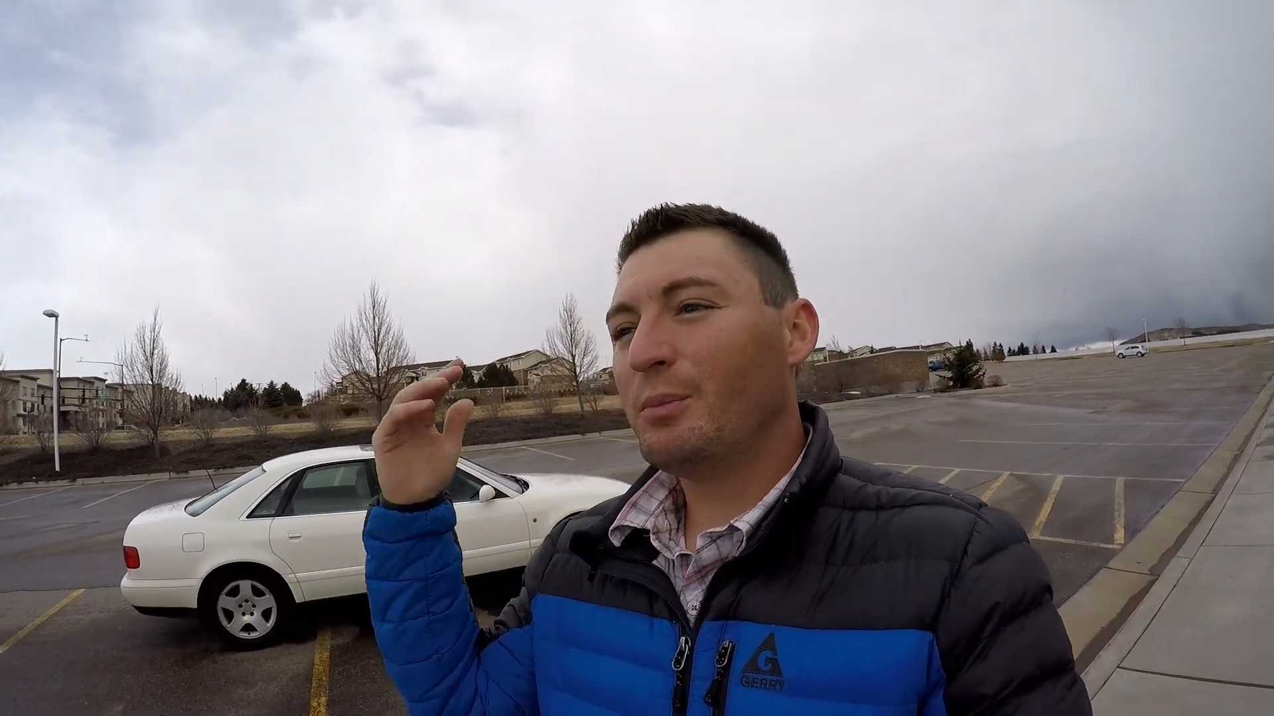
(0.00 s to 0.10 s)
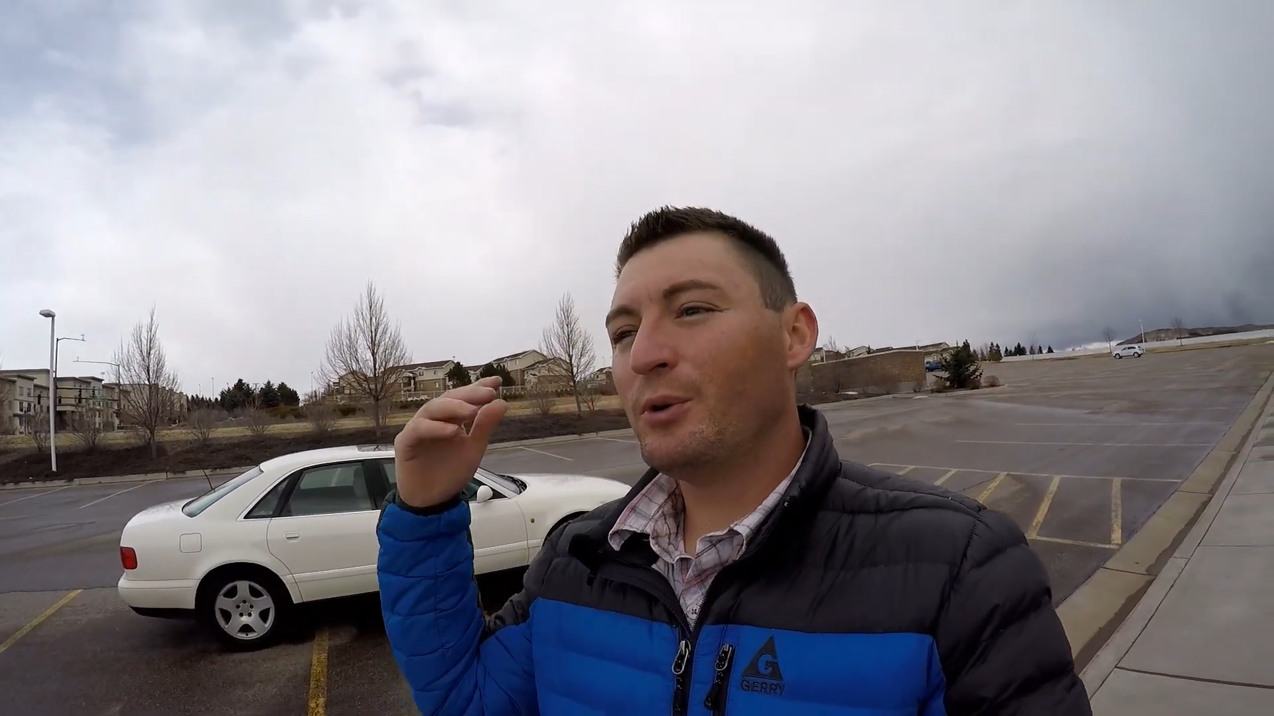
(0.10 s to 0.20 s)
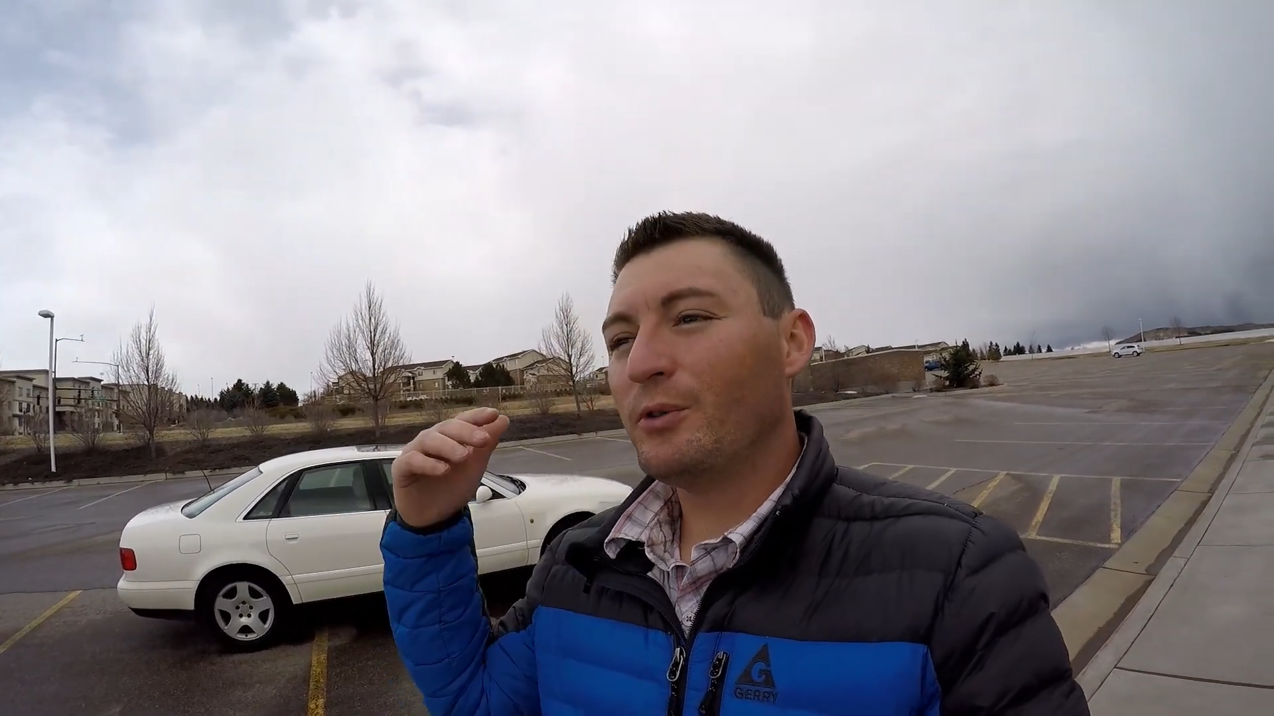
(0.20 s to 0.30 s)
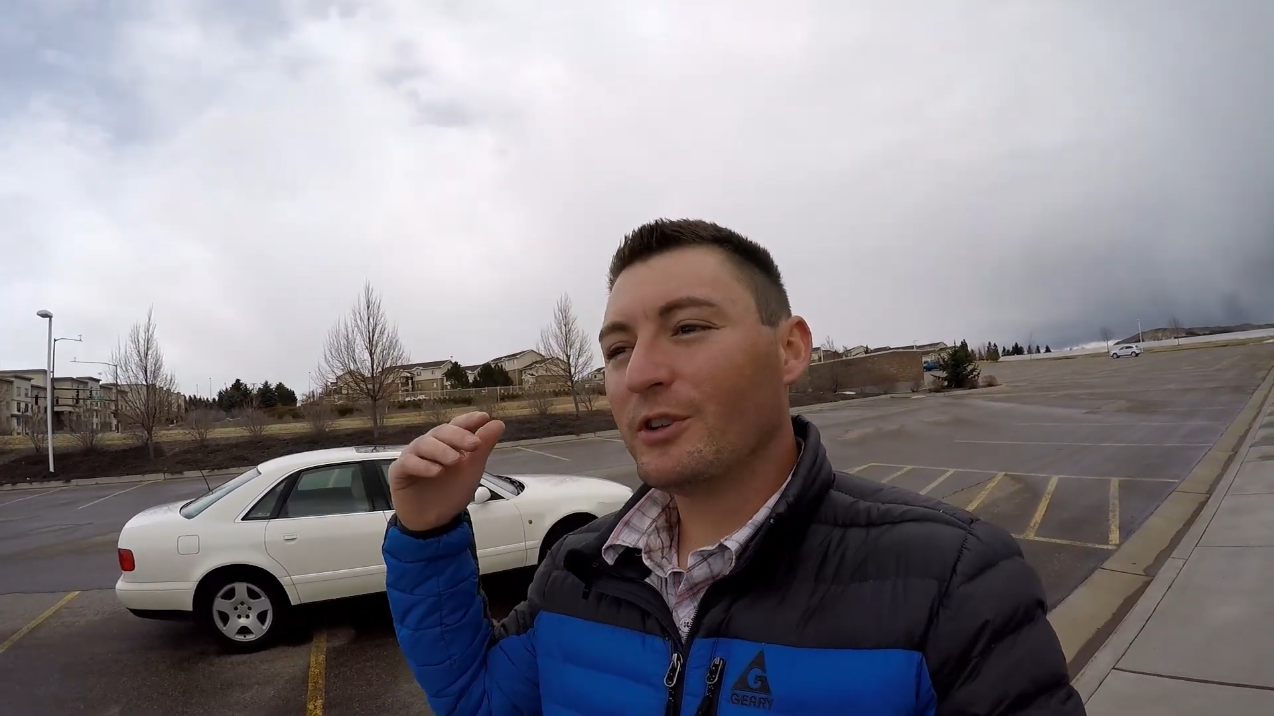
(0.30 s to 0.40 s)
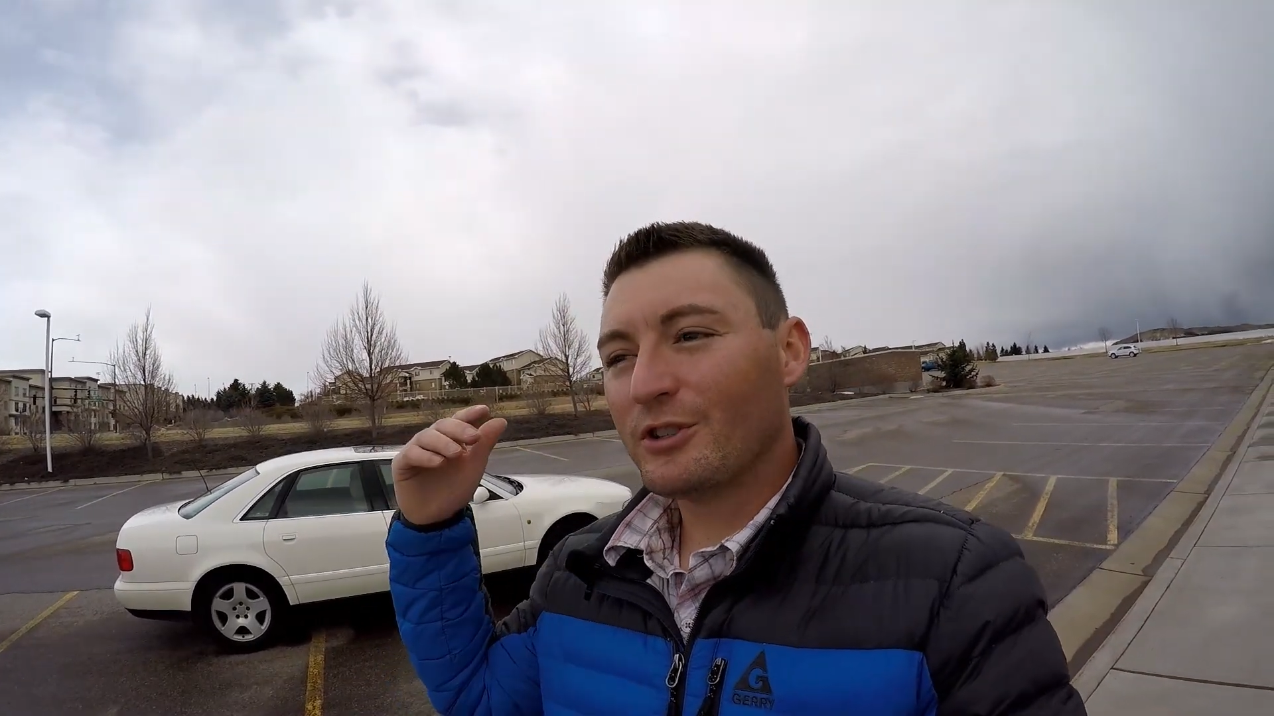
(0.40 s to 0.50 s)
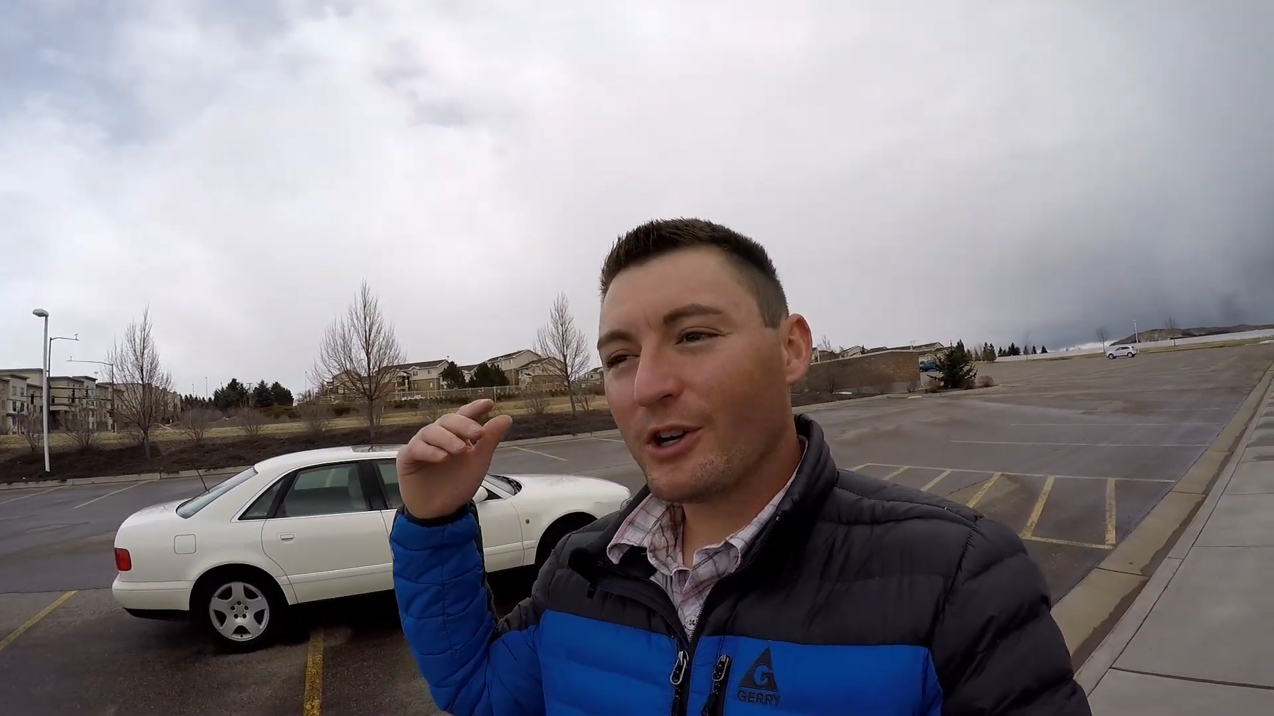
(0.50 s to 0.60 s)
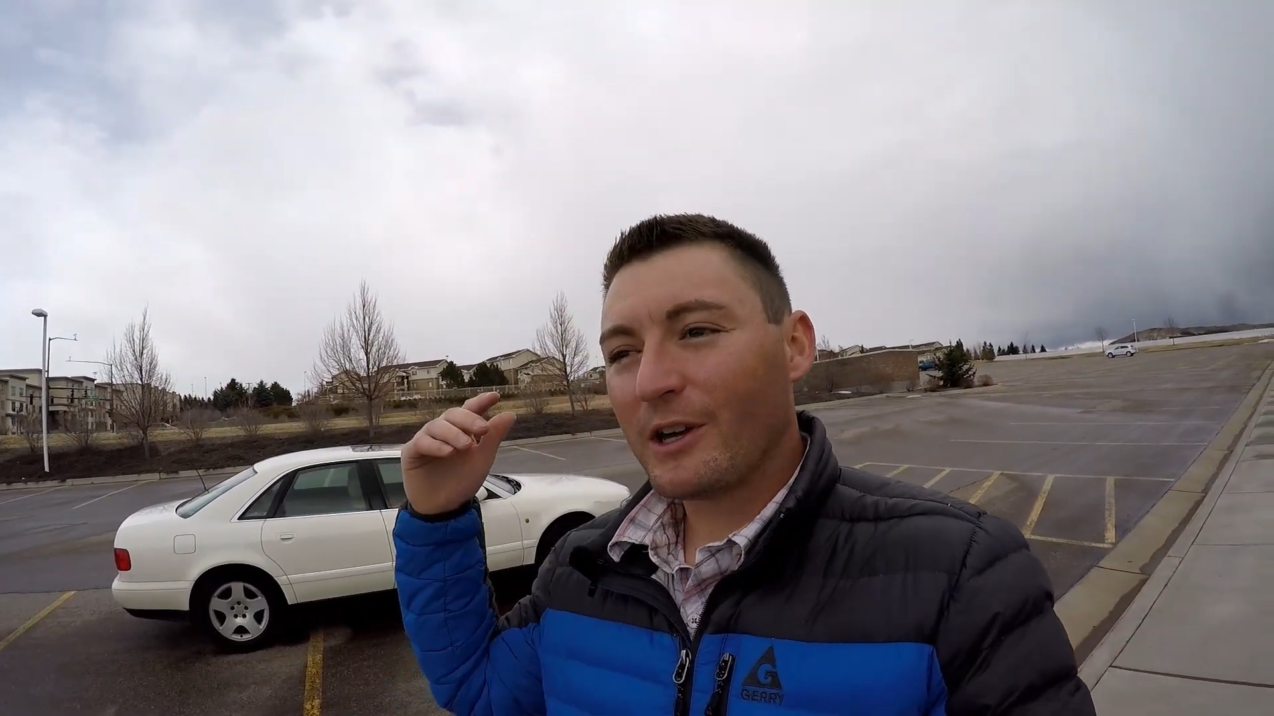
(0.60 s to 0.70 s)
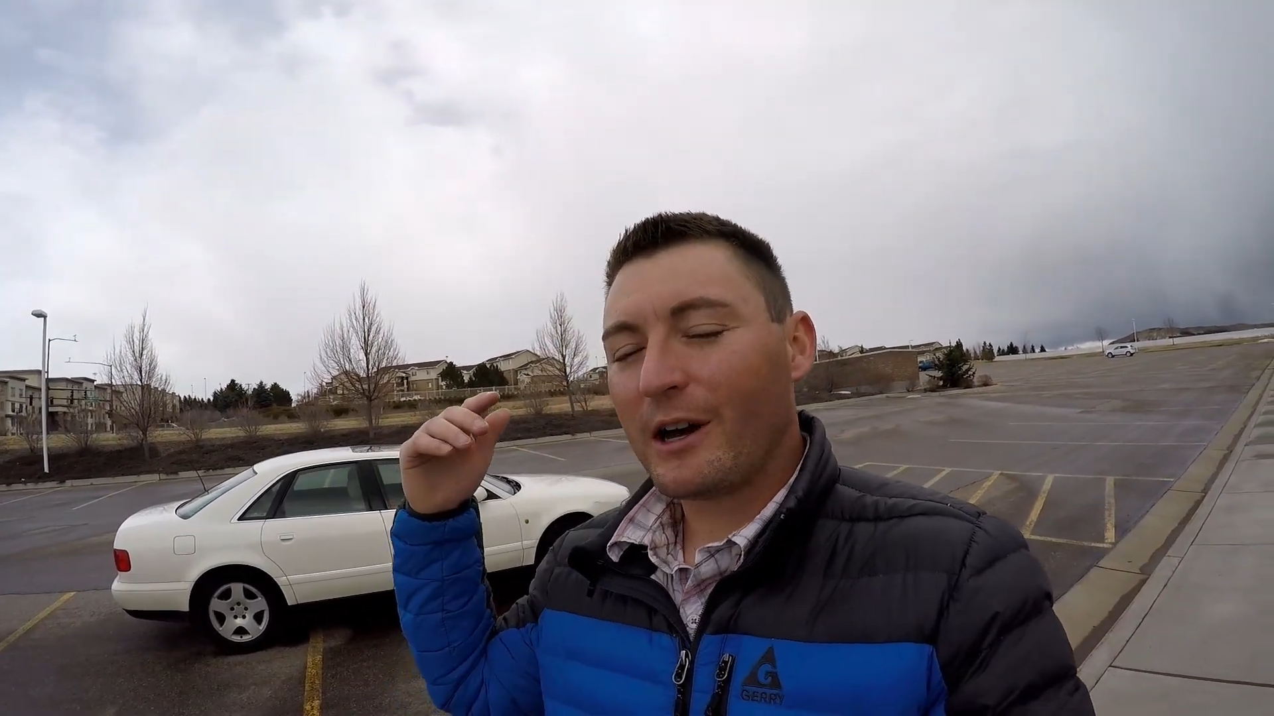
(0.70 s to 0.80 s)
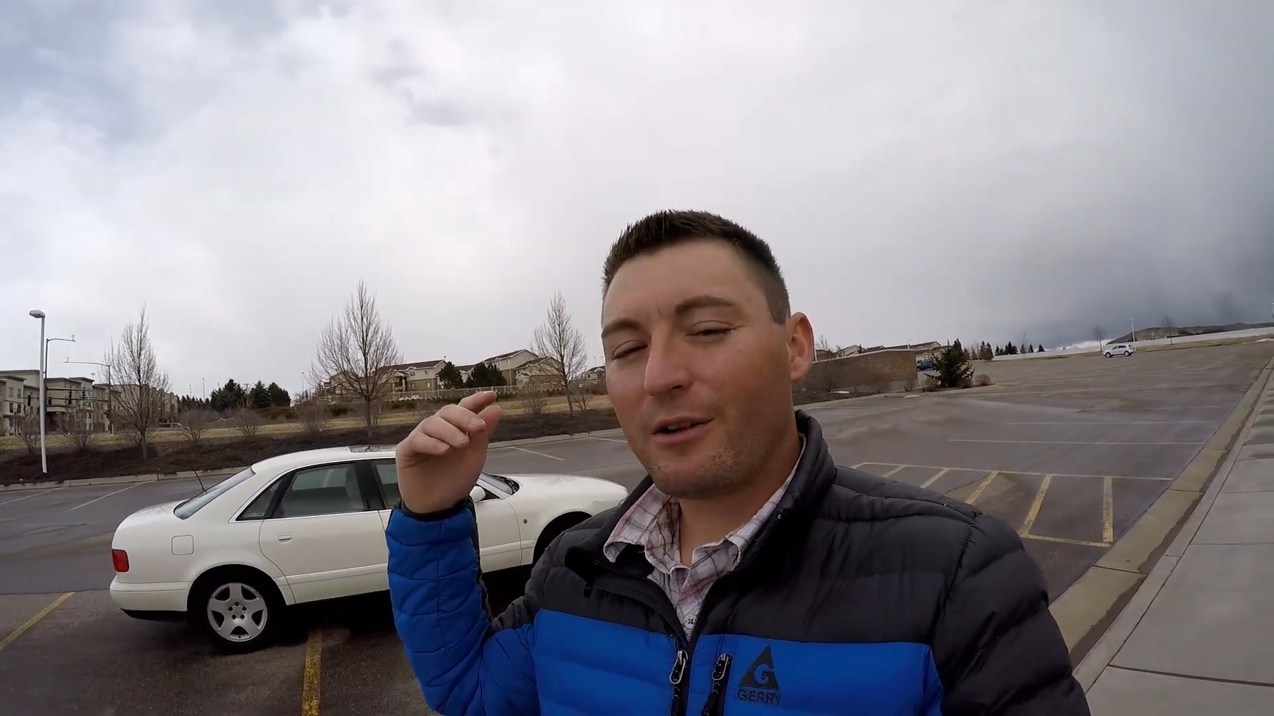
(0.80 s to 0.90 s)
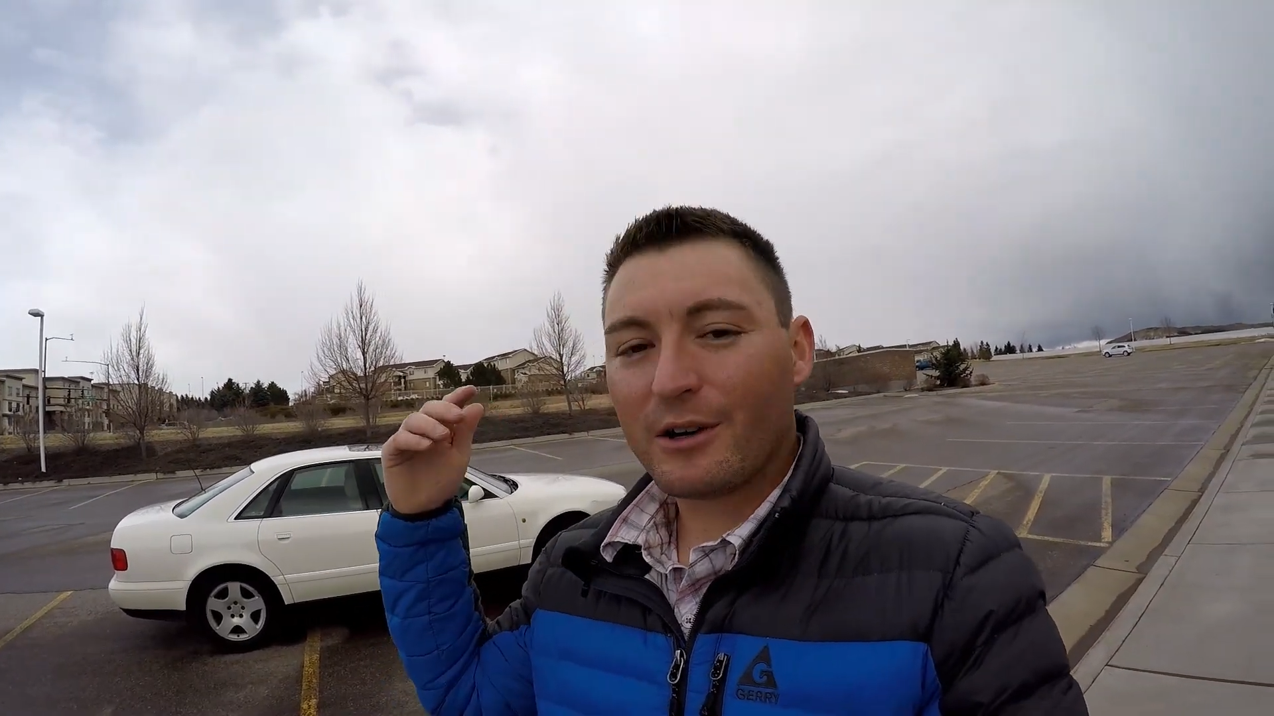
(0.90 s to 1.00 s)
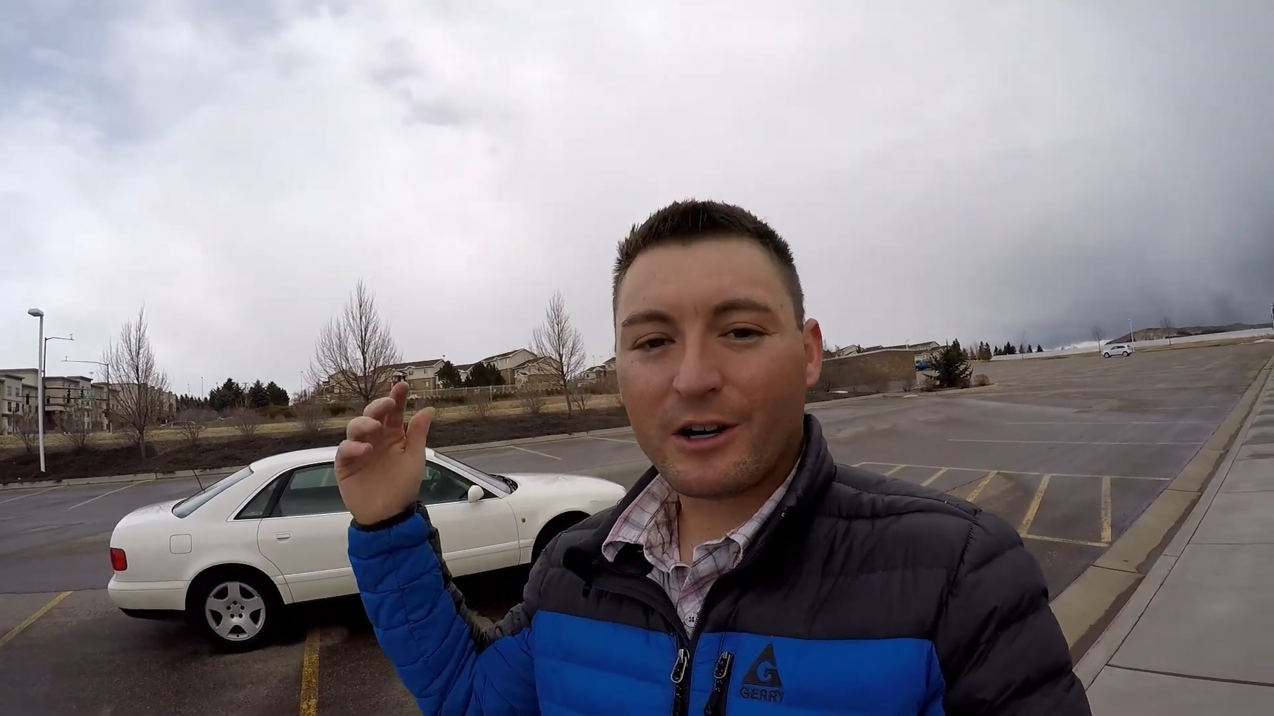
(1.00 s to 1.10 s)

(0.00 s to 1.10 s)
pulled the truck out